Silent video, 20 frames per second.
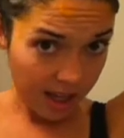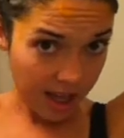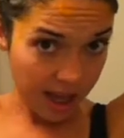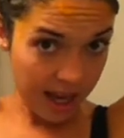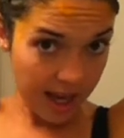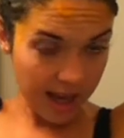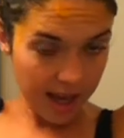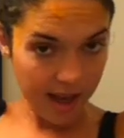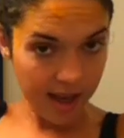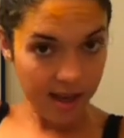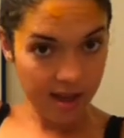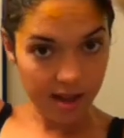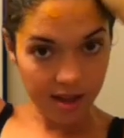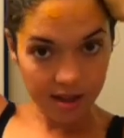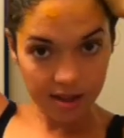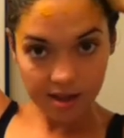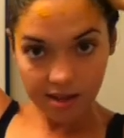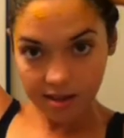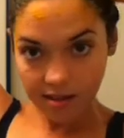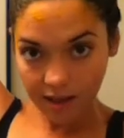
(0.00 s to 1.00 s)

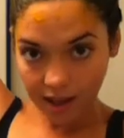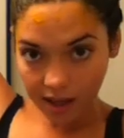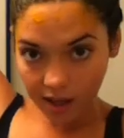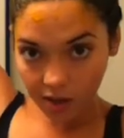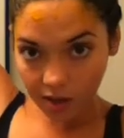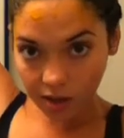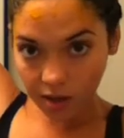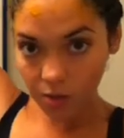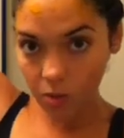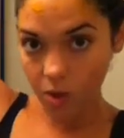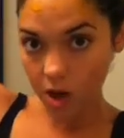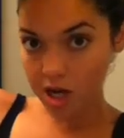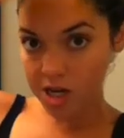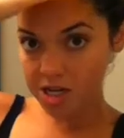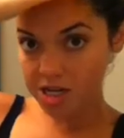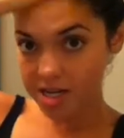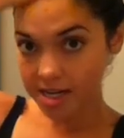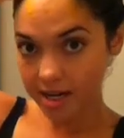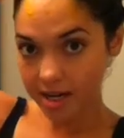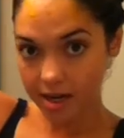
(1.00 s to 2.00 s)
And then you can
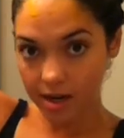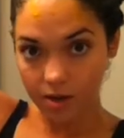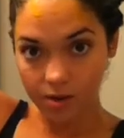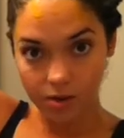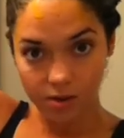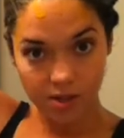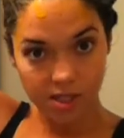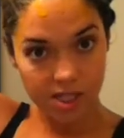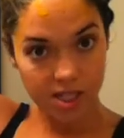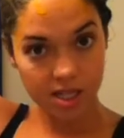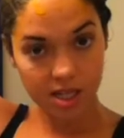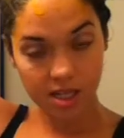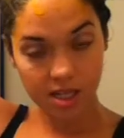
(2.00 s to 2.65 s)
wash it out